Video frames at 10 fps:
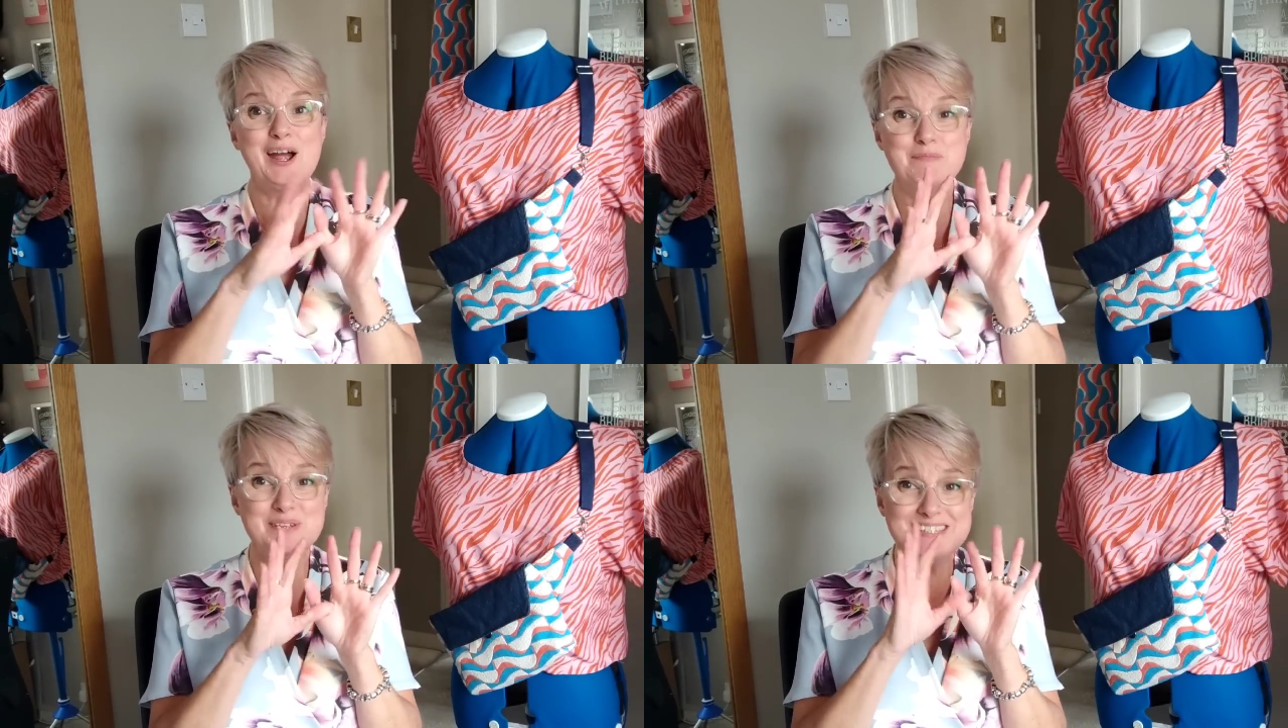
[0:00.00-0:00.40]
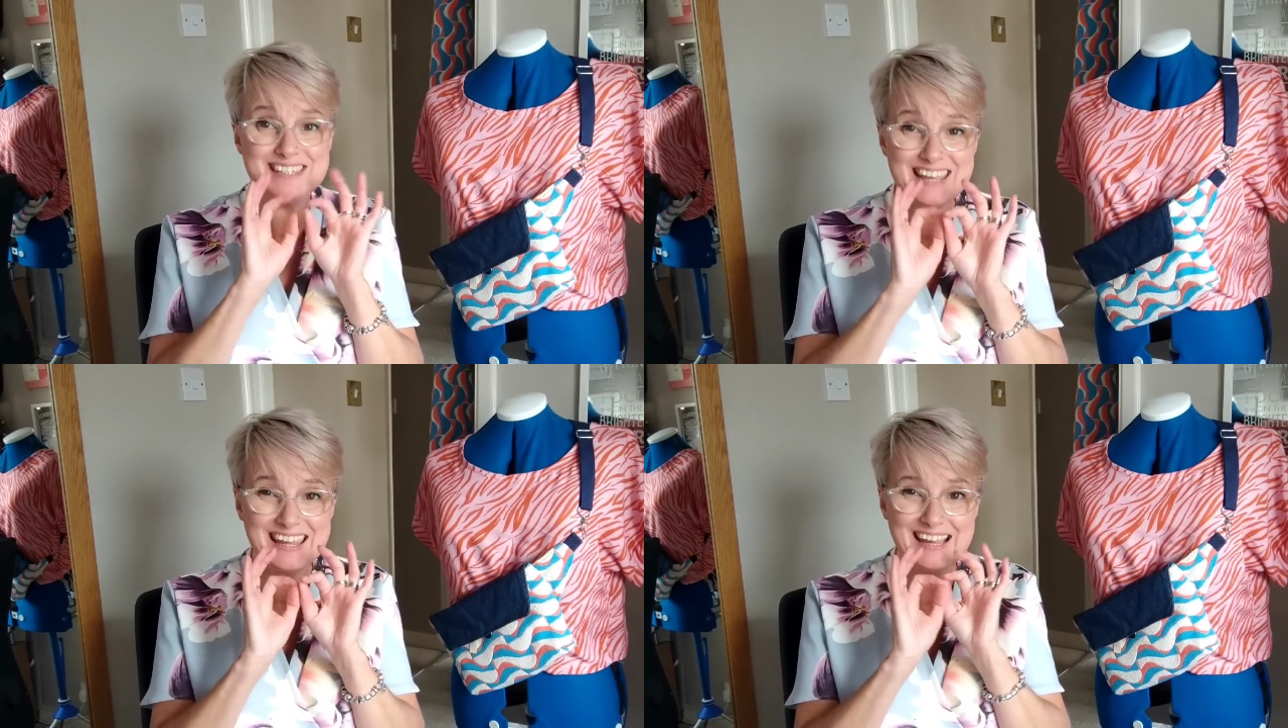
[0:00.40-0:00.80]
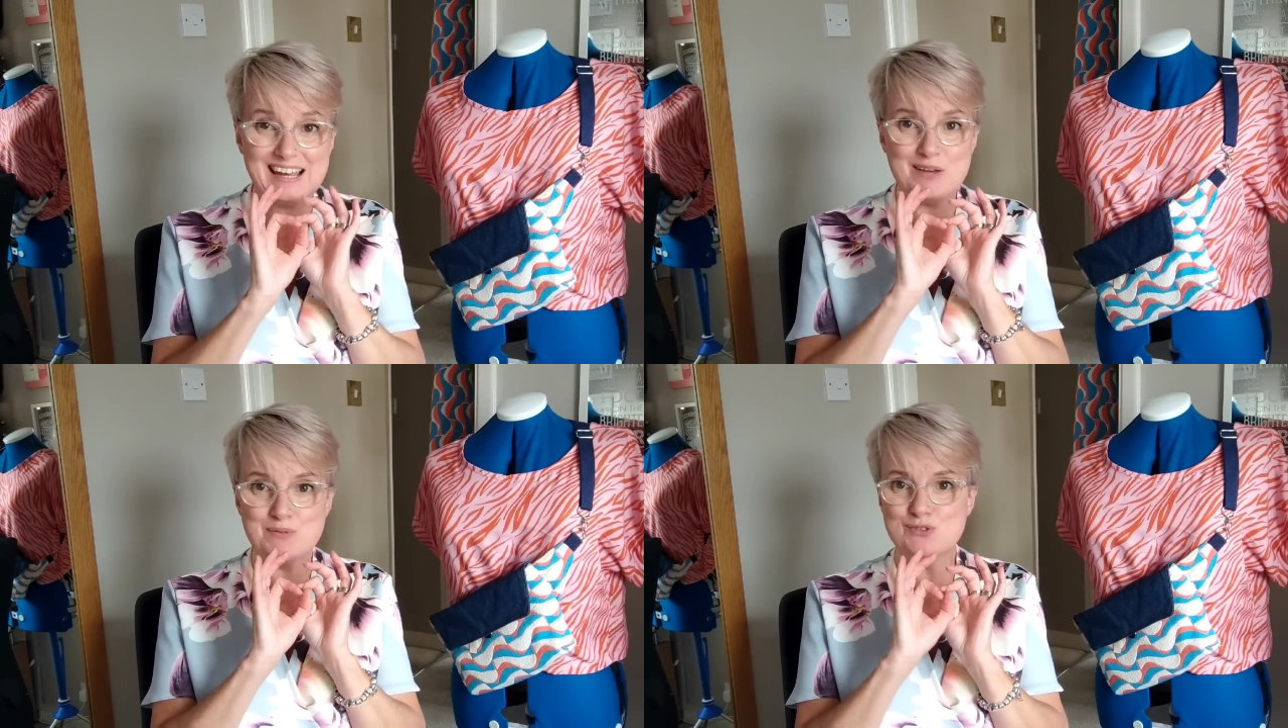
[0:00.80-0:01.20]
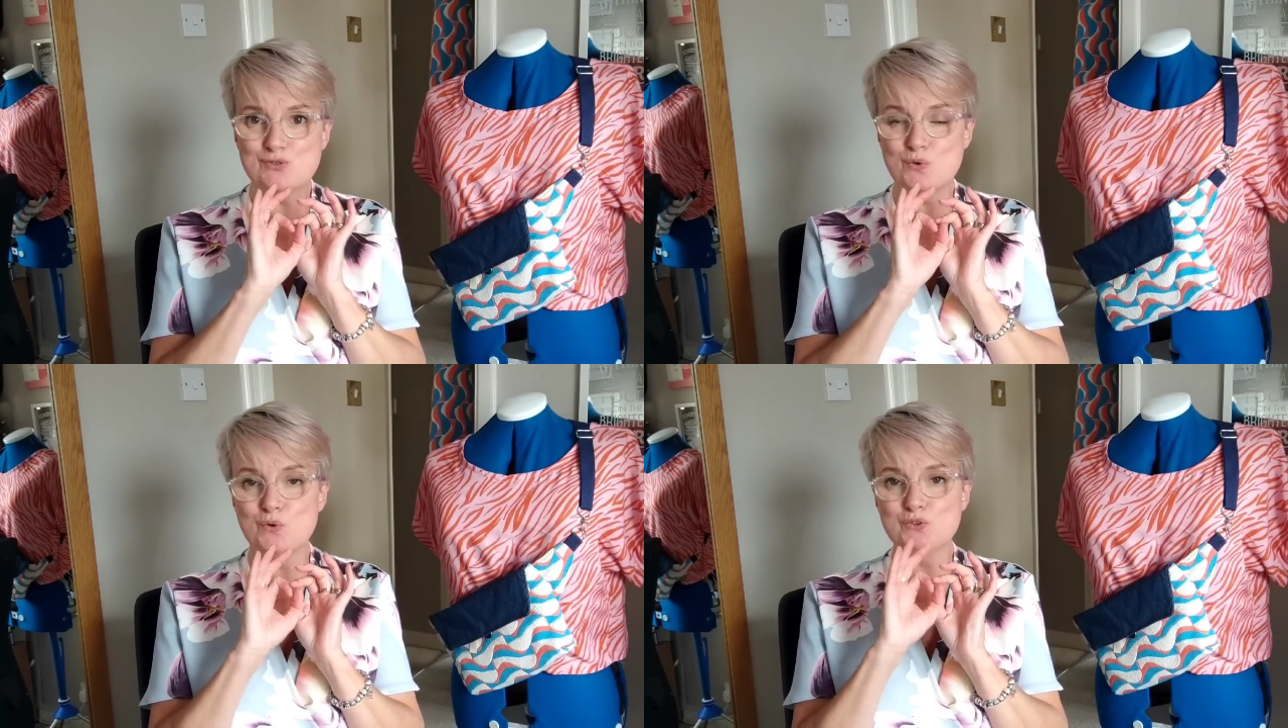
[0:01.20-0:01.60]
I particularly was
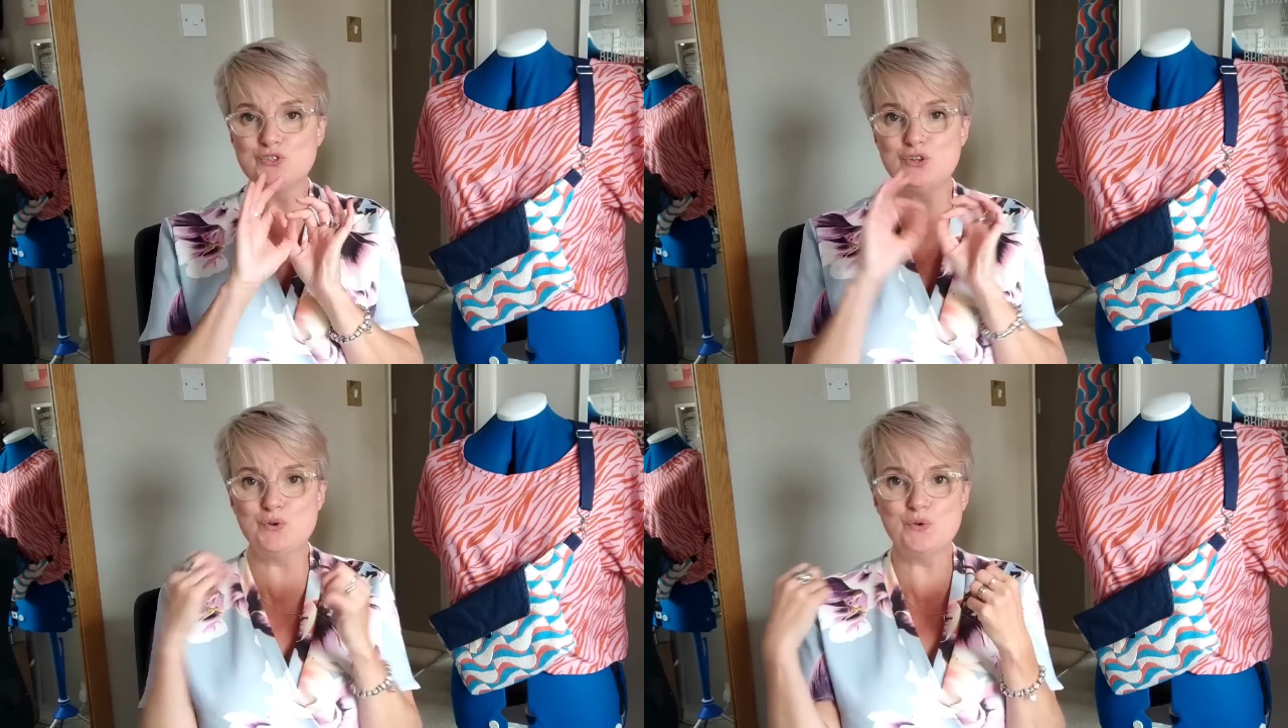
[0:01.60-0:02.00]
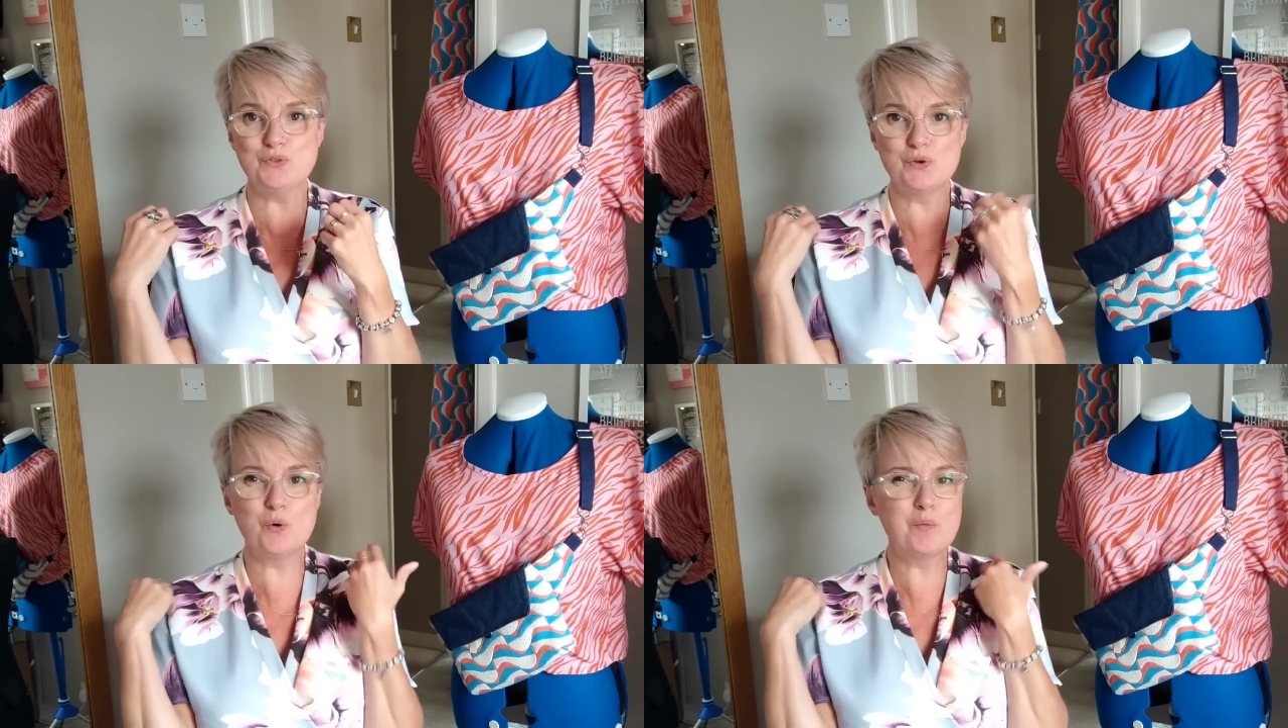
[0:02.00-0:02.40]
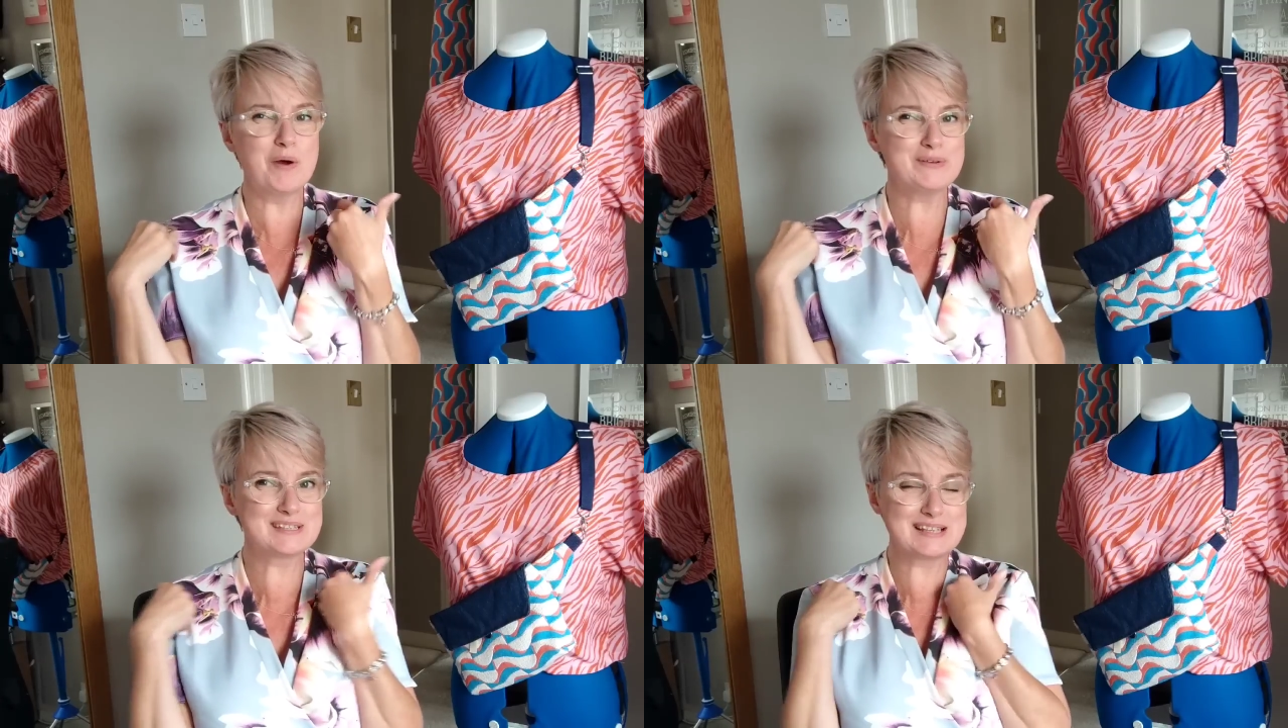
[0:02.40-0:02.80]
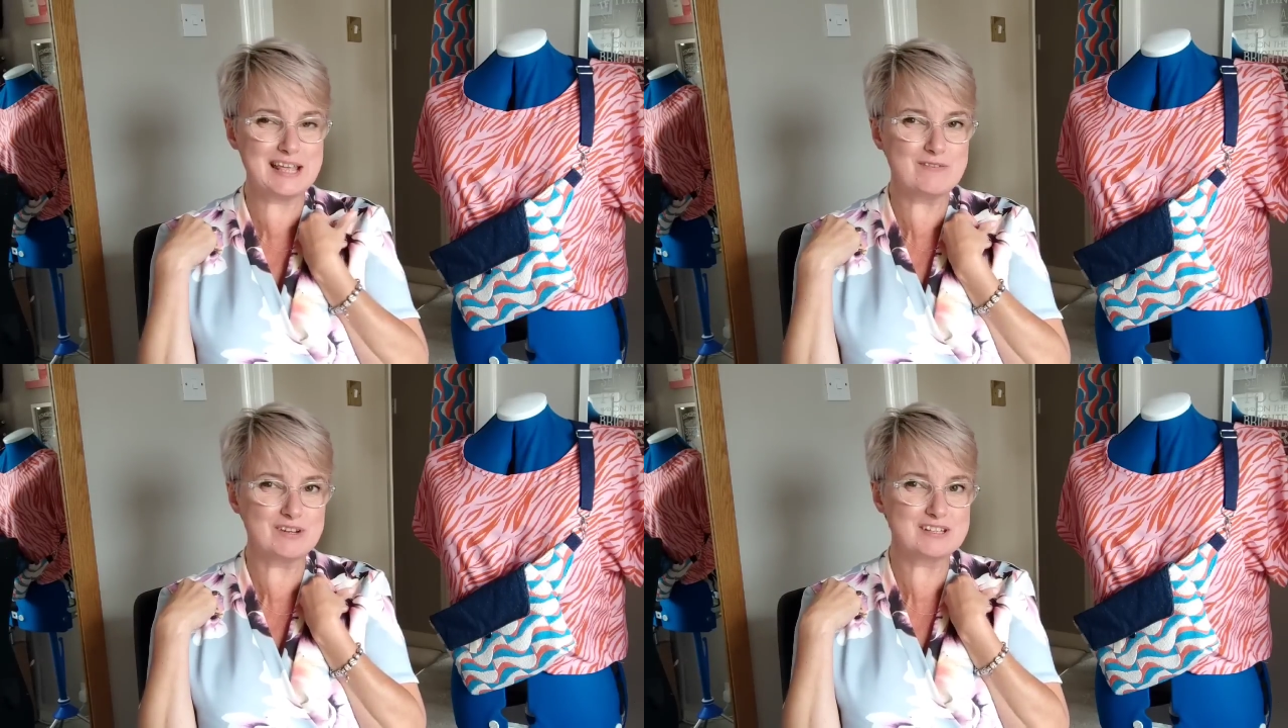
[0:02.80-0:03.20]
drawn to the almost
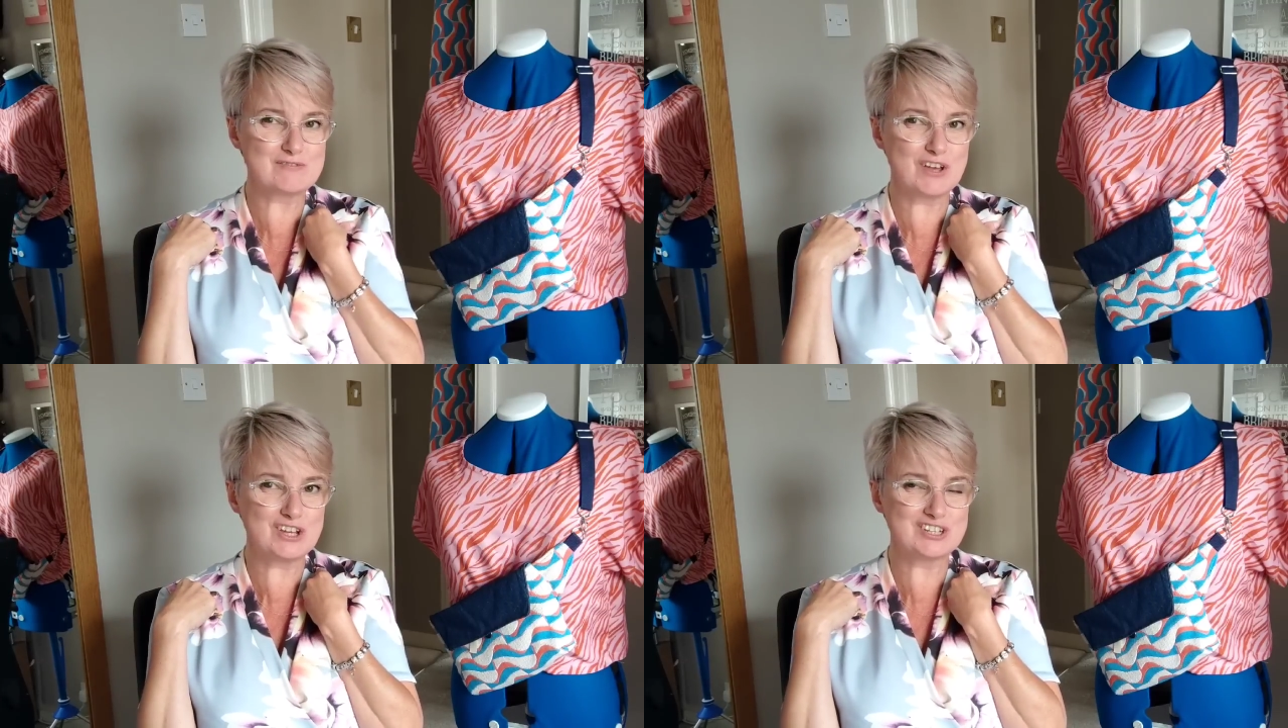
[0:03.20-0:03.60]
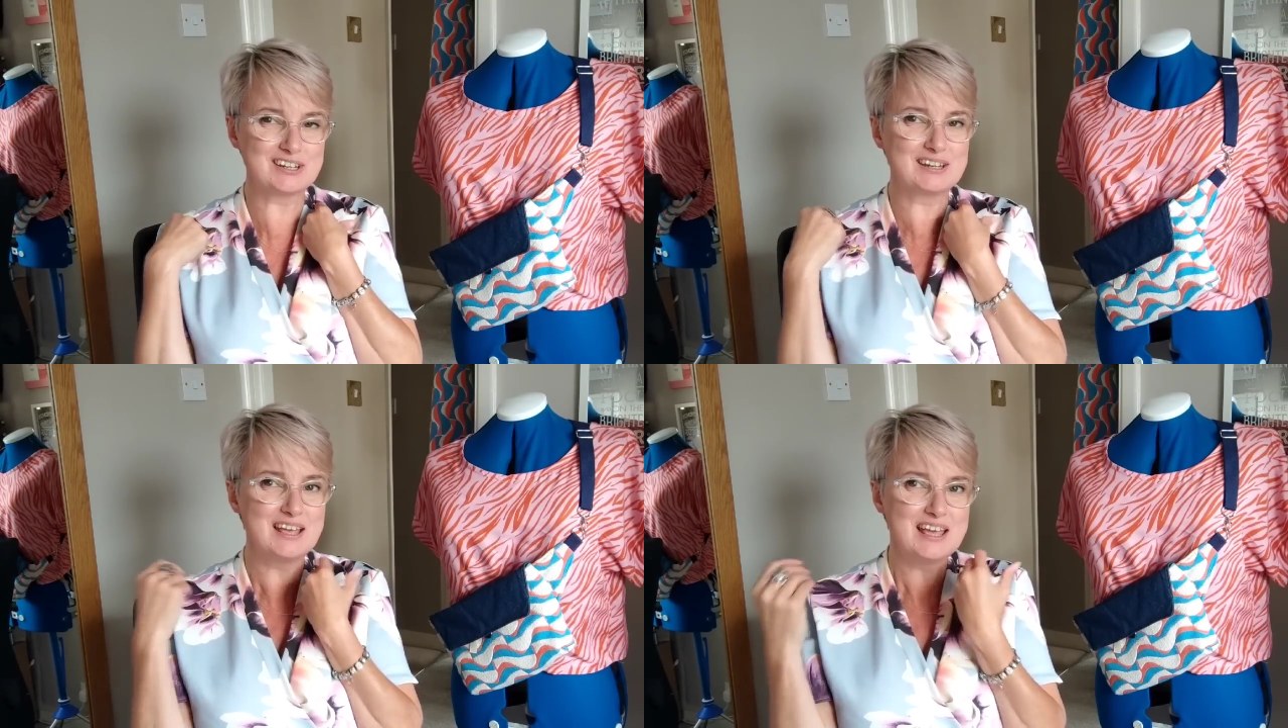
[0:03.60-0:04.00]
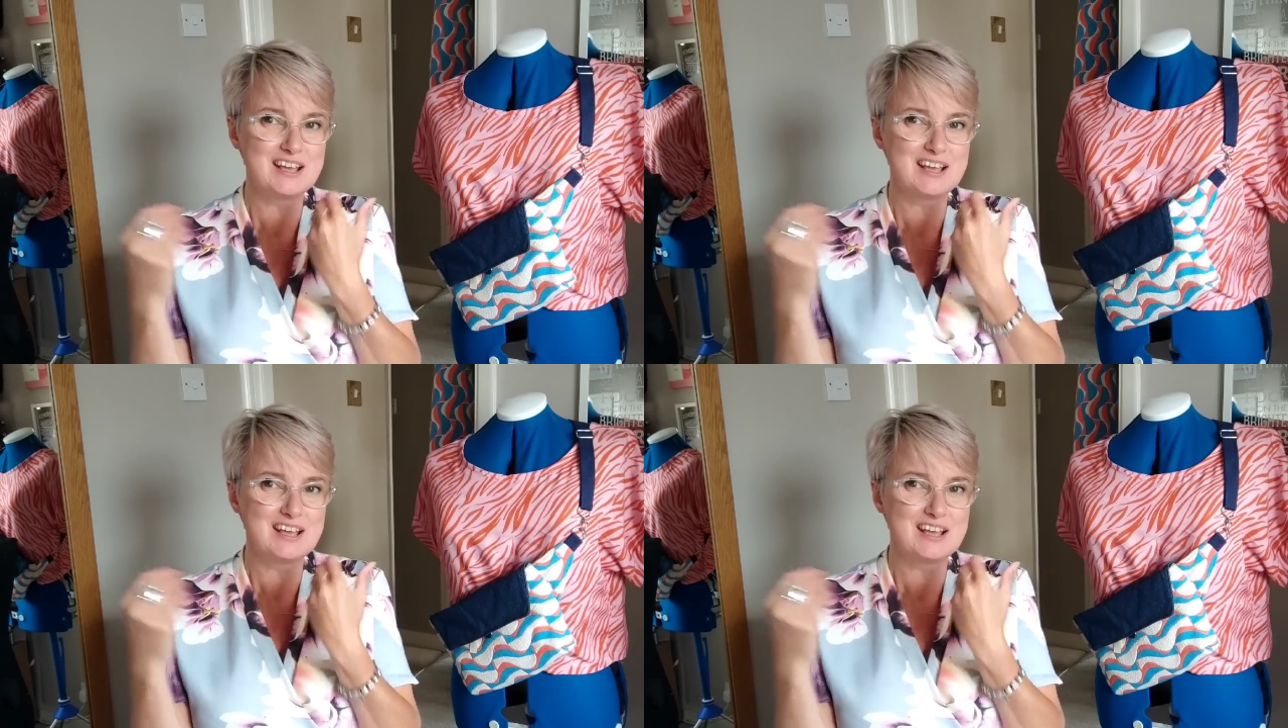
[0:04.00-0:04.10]
sleeveless version